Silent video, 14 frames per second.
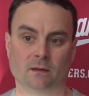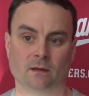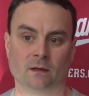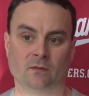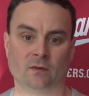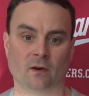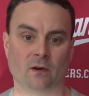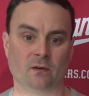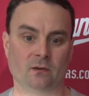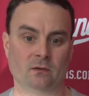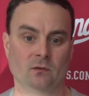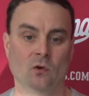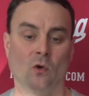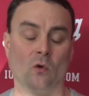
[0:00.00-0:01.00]
a very
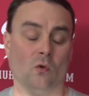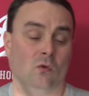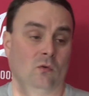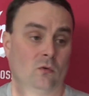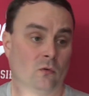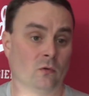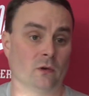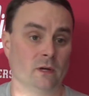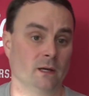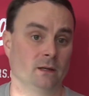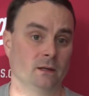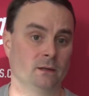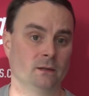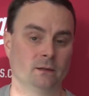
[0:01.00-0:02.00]

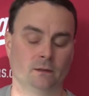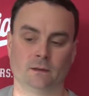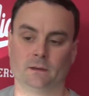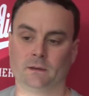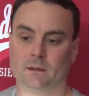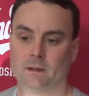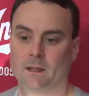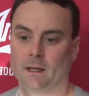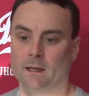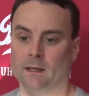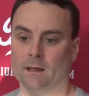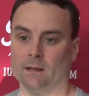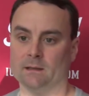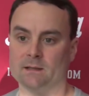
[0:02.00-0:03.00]
goal-oriented
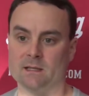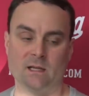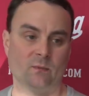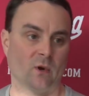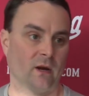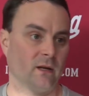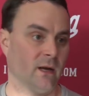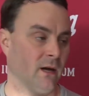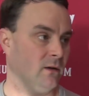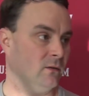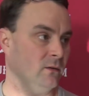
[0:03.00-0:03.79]
team right now.